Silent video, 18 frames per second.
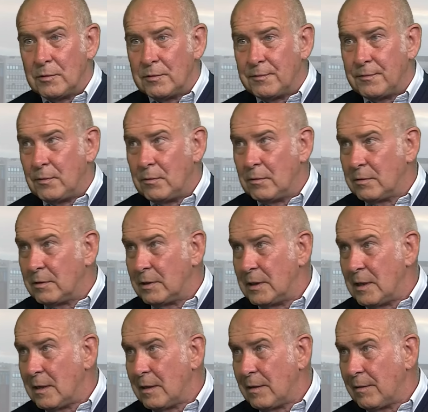
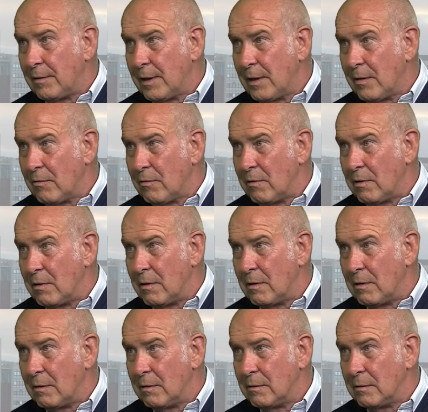49,000,
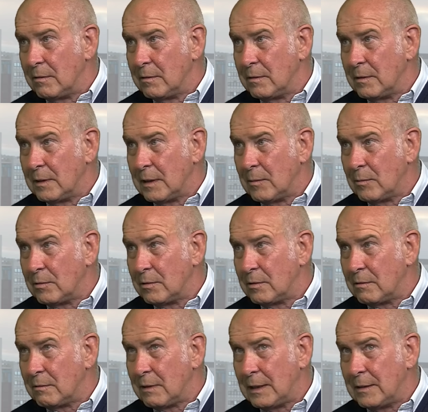and that
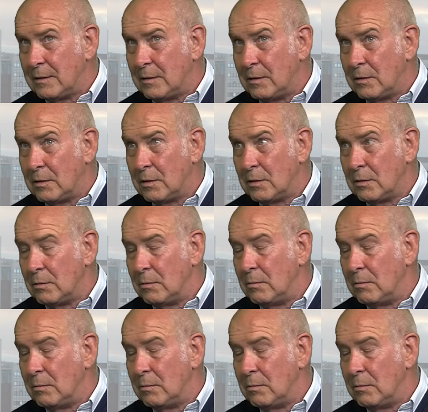was 82.